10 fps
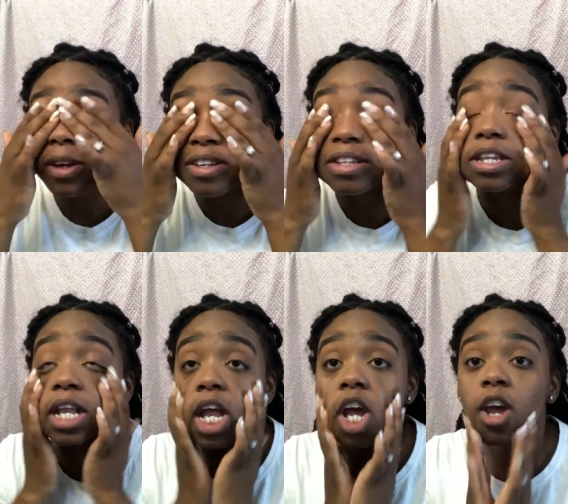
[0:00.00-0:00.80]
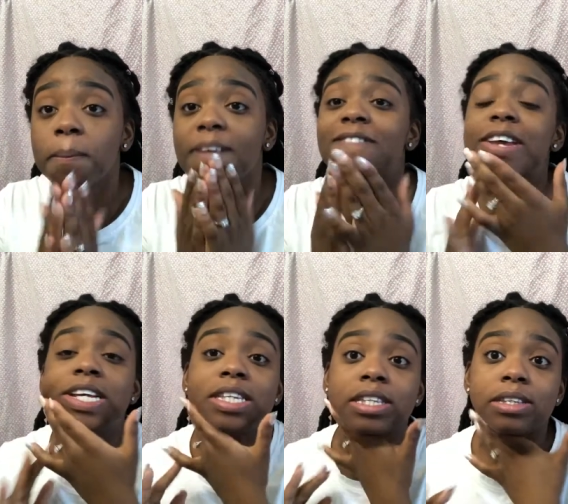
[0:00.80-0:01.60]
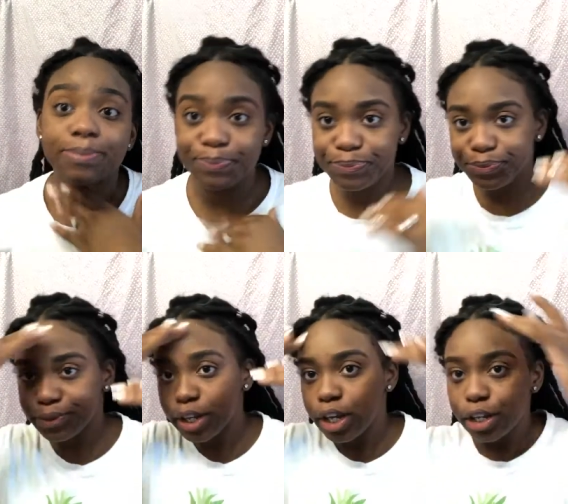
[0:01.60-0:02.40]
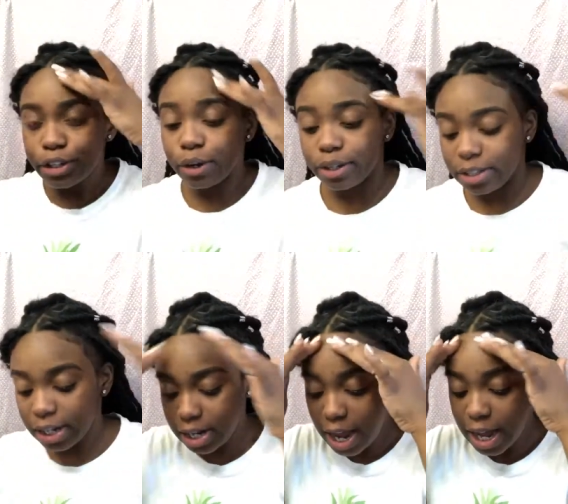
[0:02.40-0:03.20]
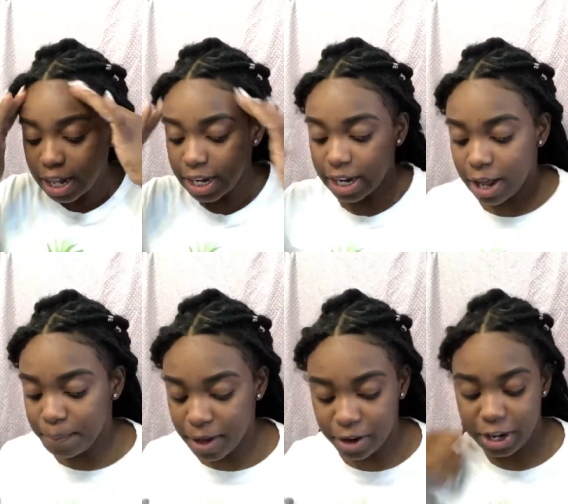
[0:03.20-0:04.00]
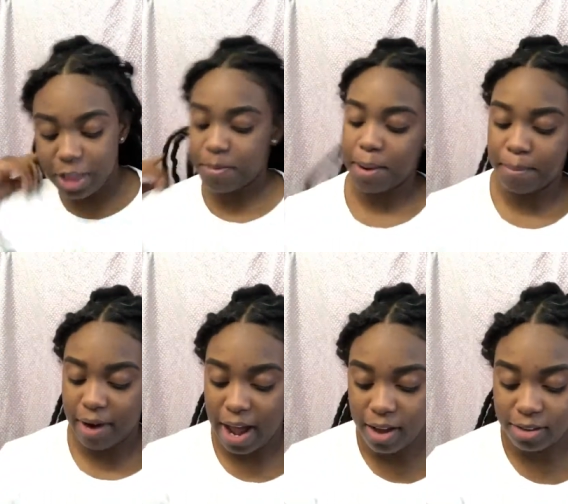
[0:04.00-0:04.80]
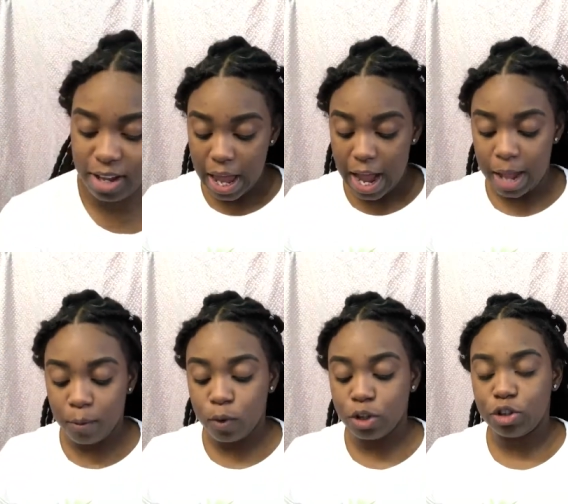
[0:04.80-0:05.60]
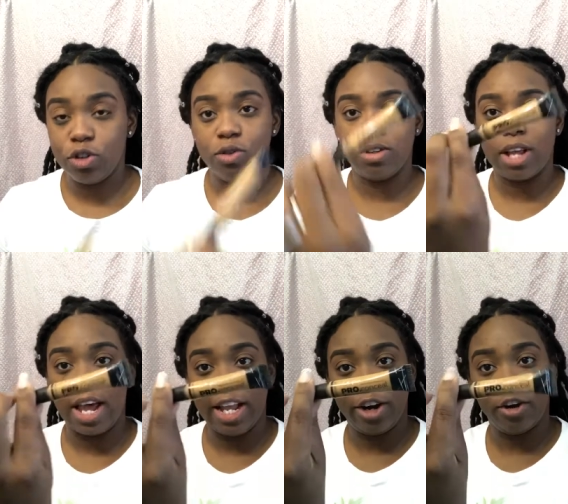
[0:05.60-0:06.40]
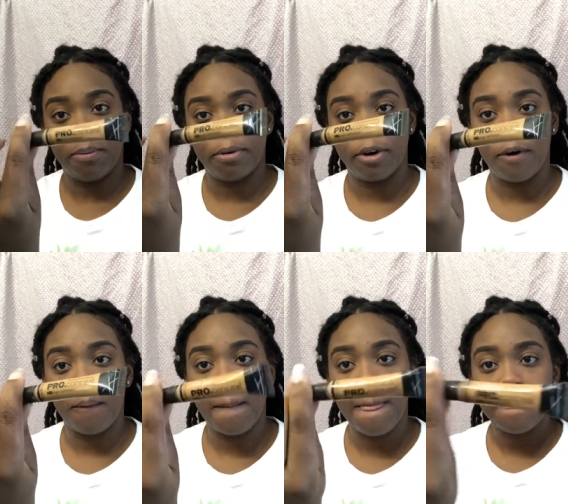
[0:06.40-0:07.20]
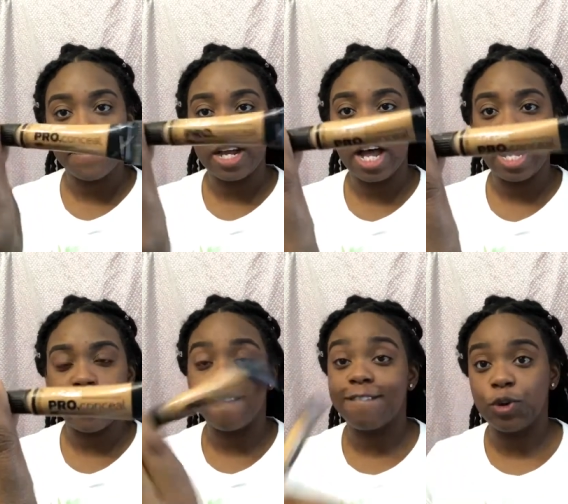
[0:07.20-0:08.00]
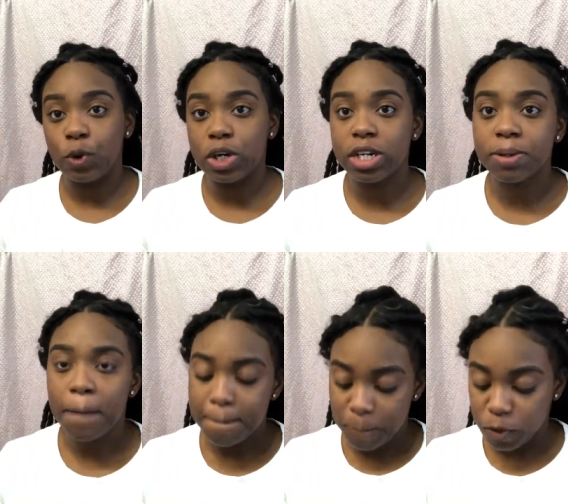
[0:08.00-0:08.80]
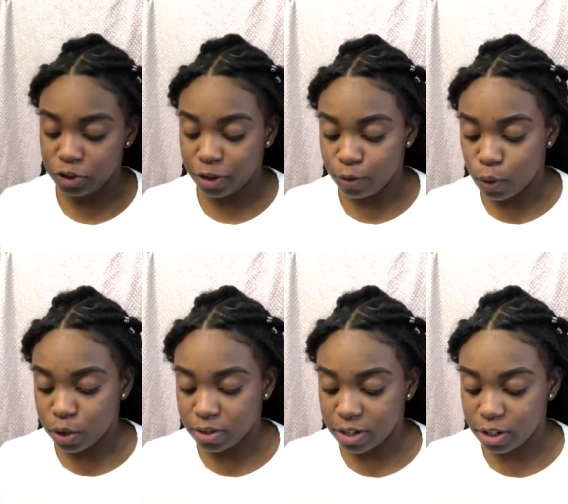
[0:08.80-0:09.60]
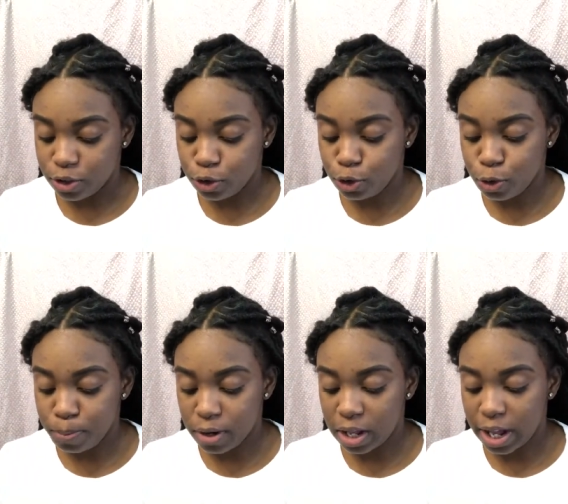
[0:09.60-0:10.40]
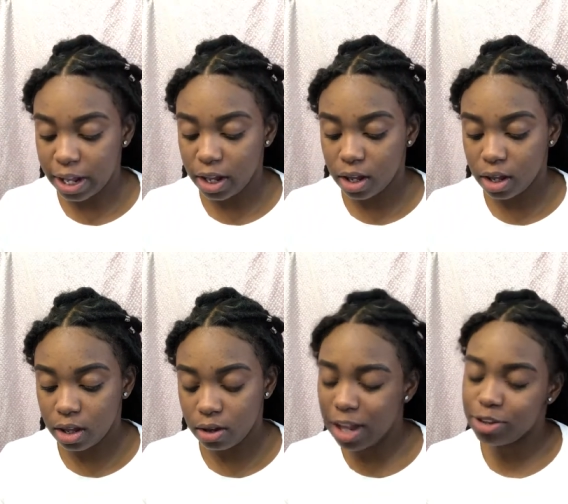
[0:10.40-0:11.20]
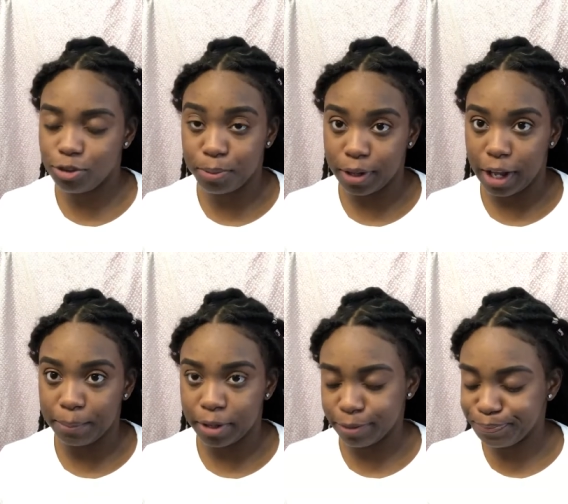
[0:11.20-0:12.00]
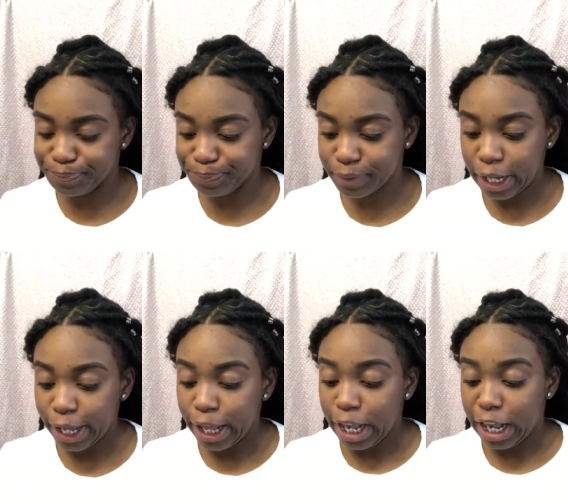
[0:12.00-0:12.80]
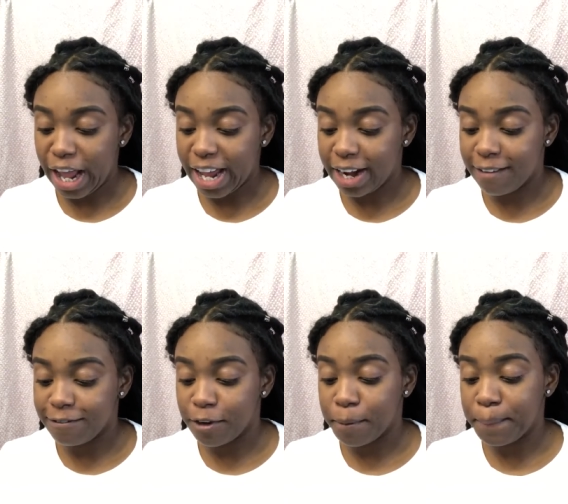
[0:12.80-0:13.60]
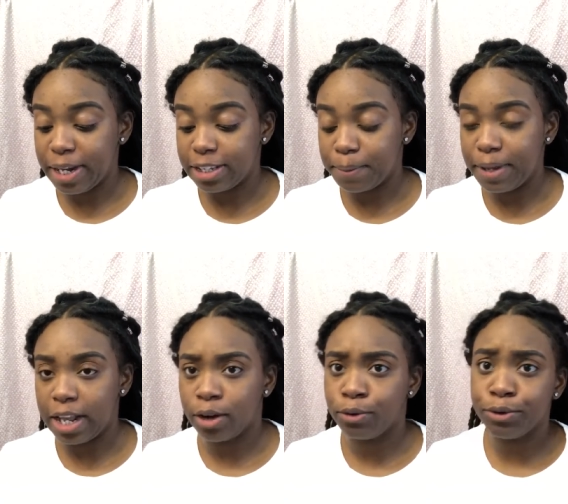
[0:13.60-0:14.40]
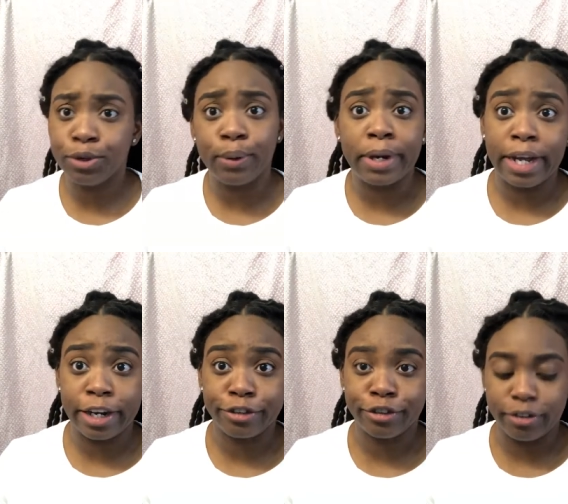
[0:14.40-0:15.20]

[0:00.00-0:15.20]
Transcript: Slaying my face. So I did not clean up underneath my brows. I'm going to use the L A Girl Pro, the color Fawn, which of course is super light. Not super light, but light enough for me to be like, oh, you going extra